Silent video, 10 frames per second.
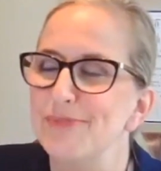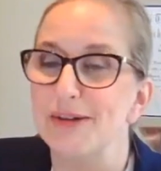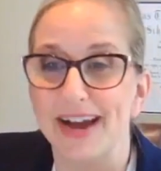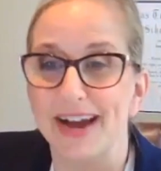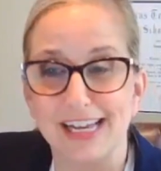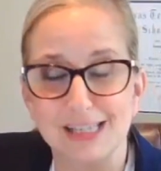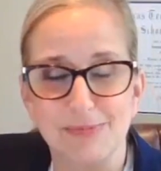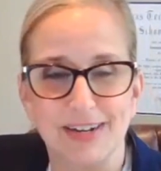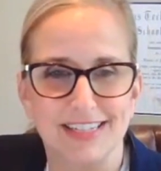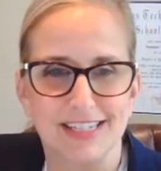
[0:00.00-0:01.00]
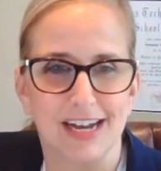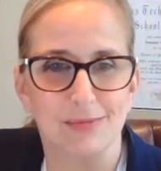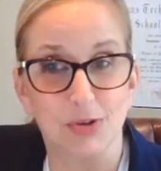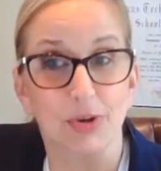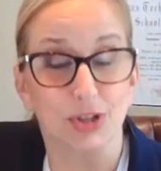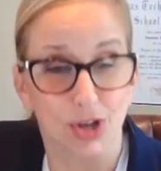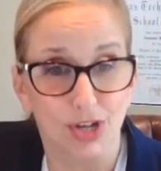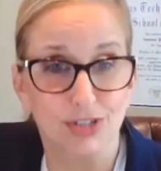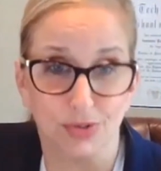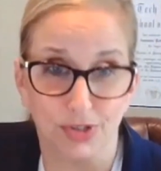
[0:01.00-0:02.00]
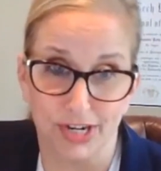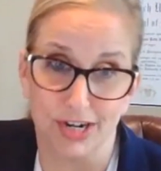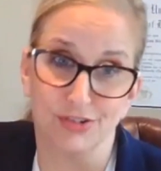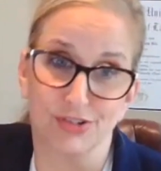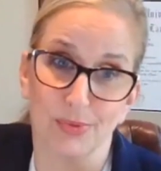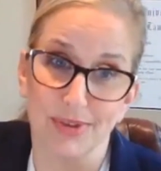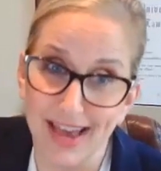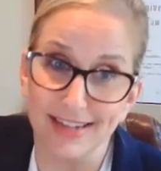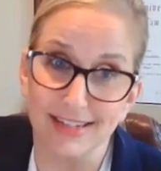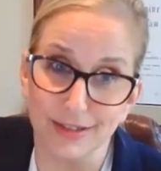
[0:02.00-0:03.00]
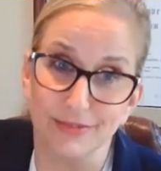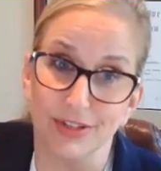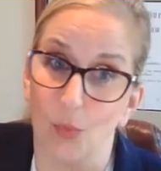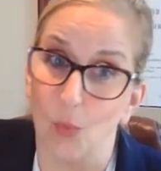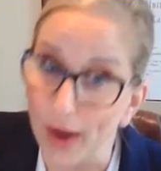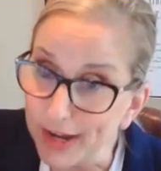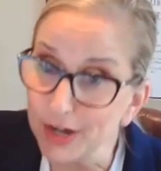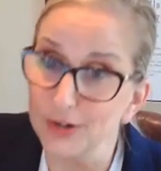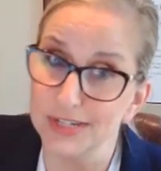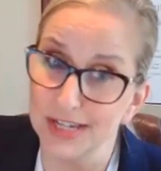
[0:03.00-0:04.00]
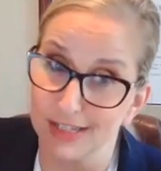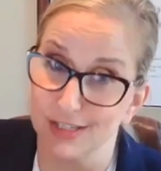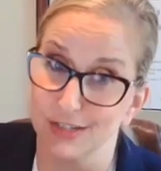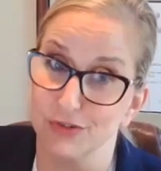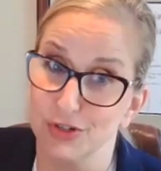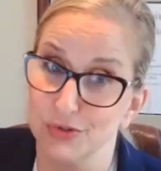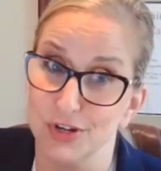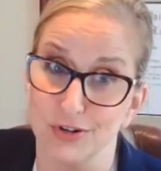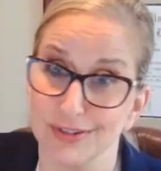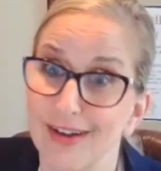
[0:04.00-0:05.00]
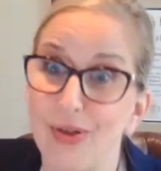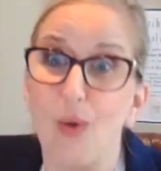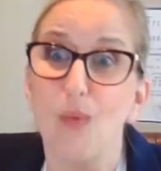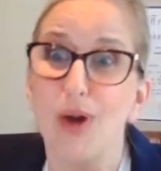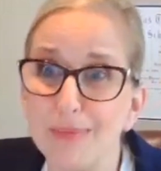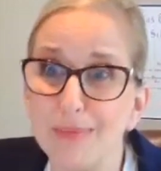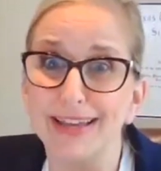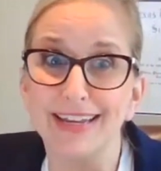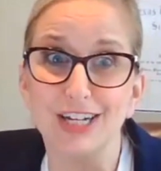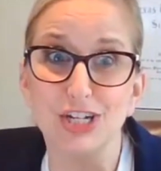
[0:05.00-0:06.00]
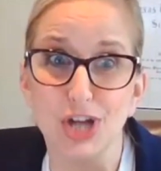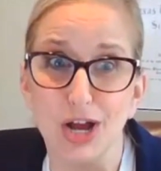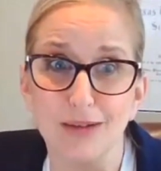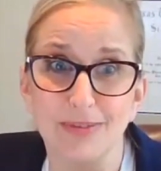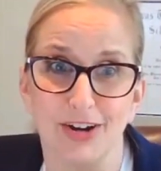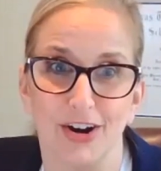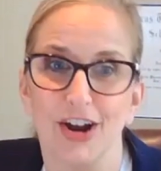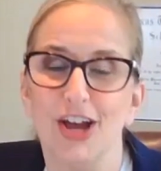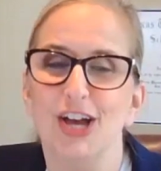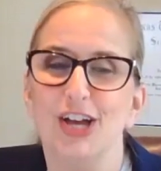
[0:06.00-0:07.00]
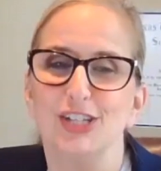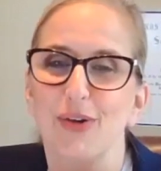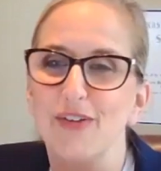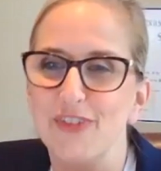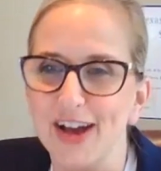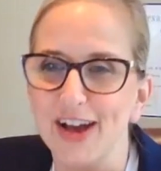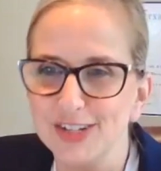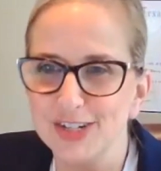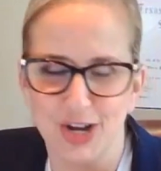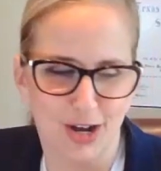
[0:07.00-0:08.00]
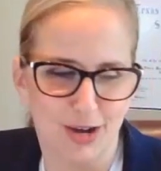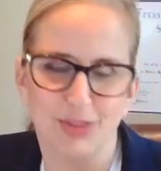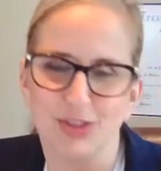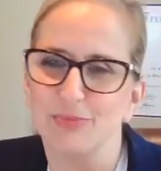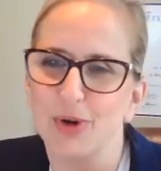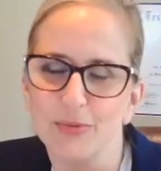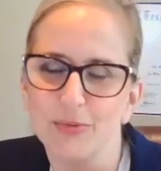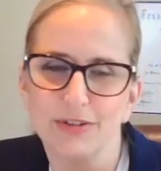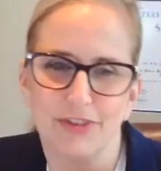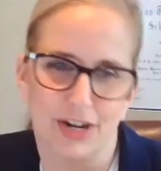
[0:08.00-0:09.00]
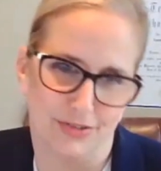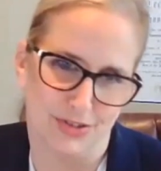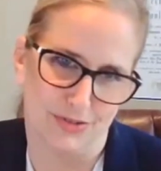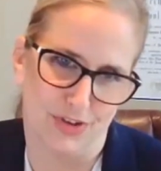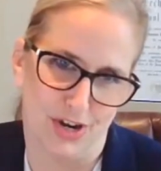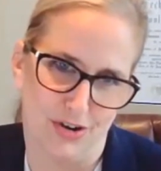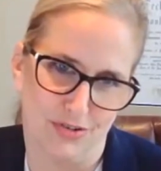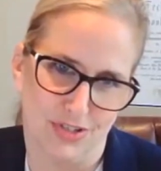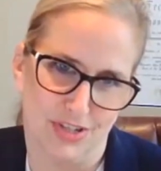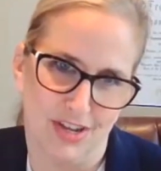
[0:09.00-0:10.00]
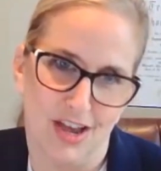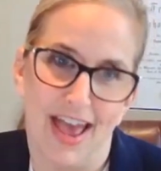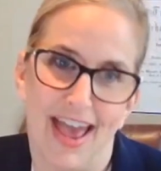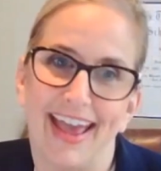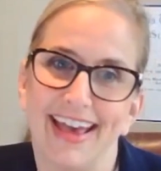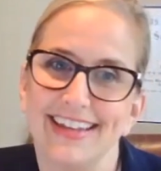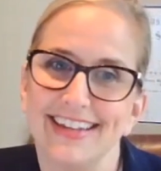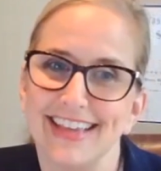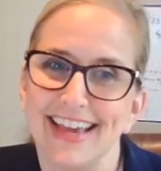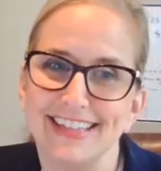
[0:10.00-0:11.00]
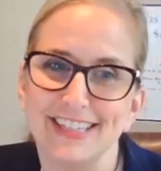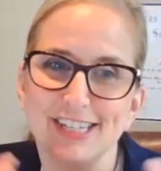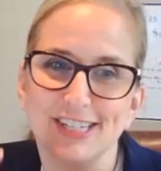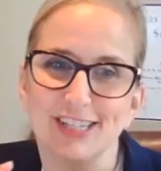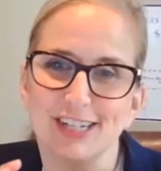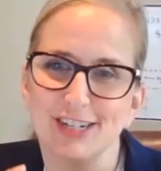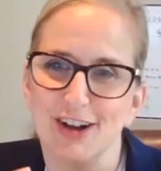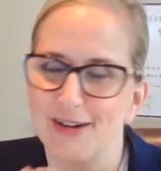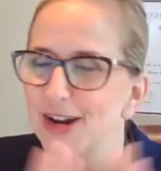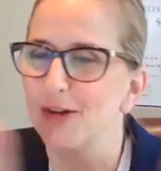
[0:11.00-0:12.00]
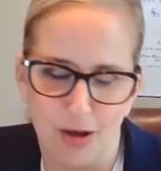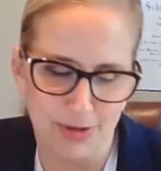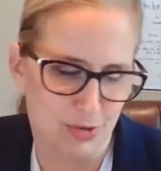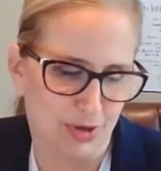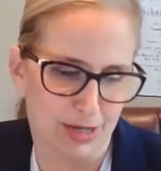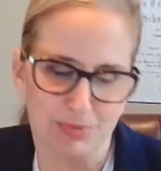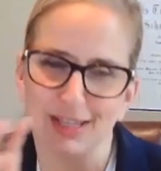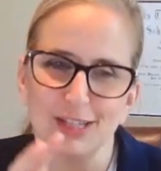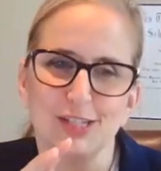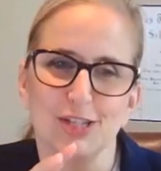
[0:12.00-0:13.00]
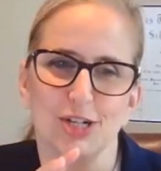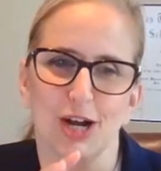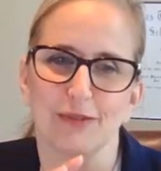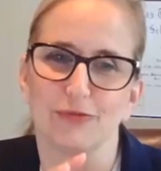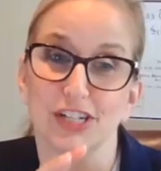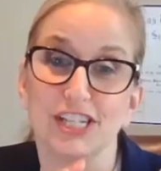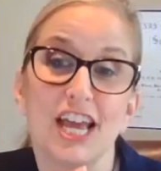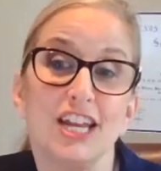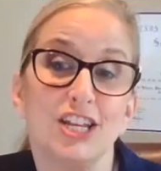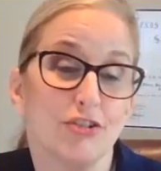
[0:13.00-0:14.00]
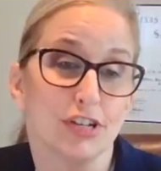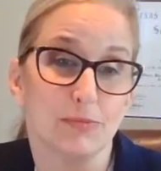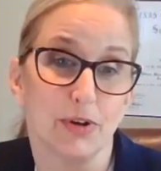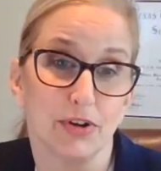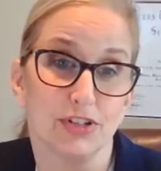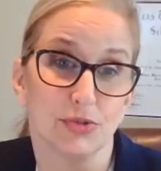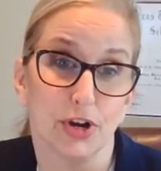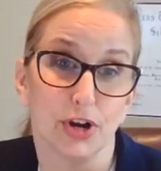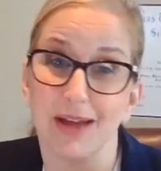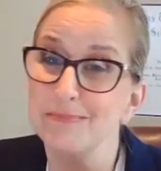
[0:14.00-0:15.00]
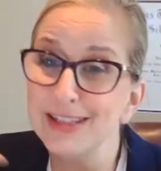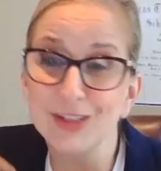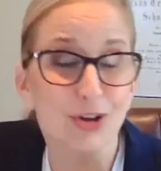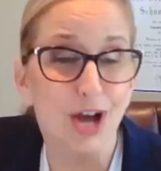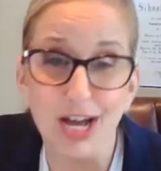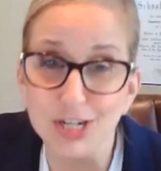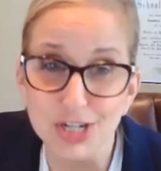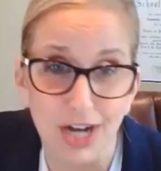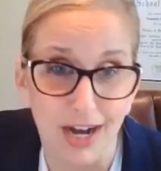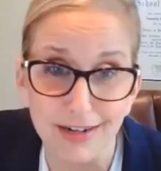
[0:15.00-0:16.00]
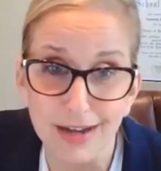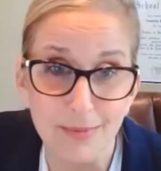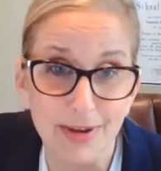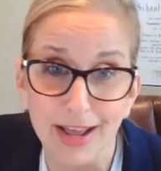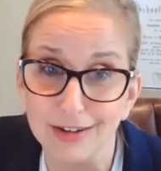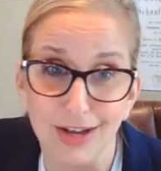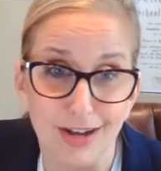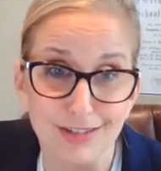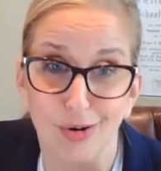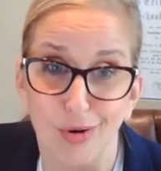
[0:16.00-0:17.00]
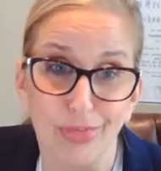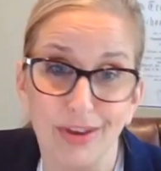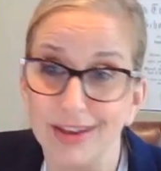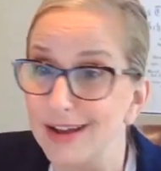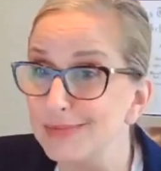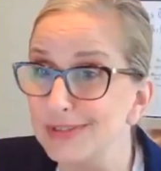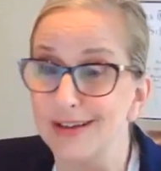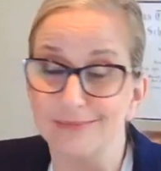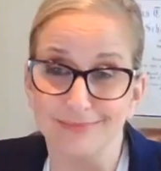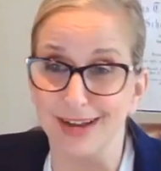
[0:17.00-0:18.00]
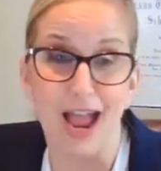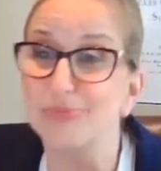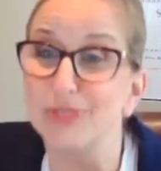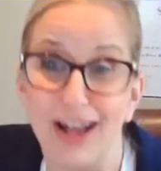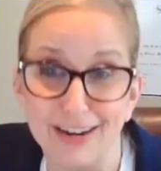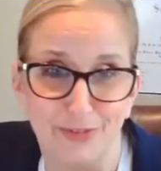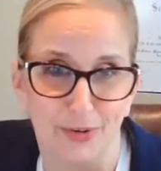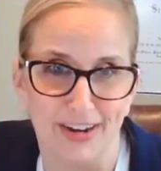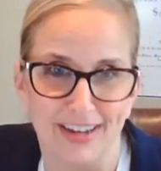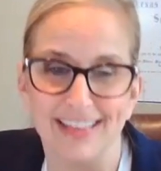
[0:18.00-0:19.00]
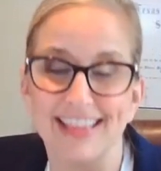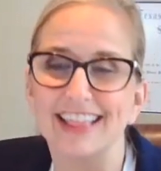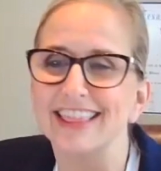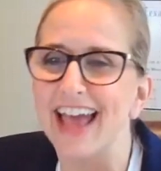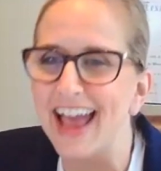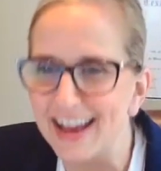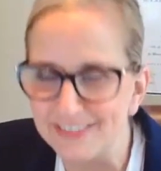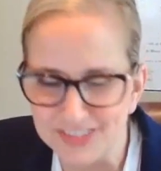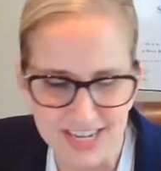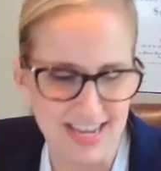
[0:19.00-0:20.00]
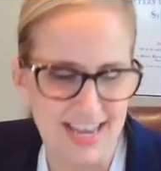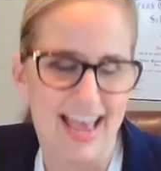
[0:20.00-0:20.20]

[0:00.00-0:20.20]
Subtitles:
But my husband at the time was going to law school there. So we had to live in Waco, Texas for 2 years. And I thought, where am I going to get a job here? So I found a job at the Department of Veterans Affairs And they listed the job, and I'll be quick, but they listed the job for a 10-year experienced lawyer. And me, little hotshot, coming out of law school thinking I'm something, I applied for it and they laughed.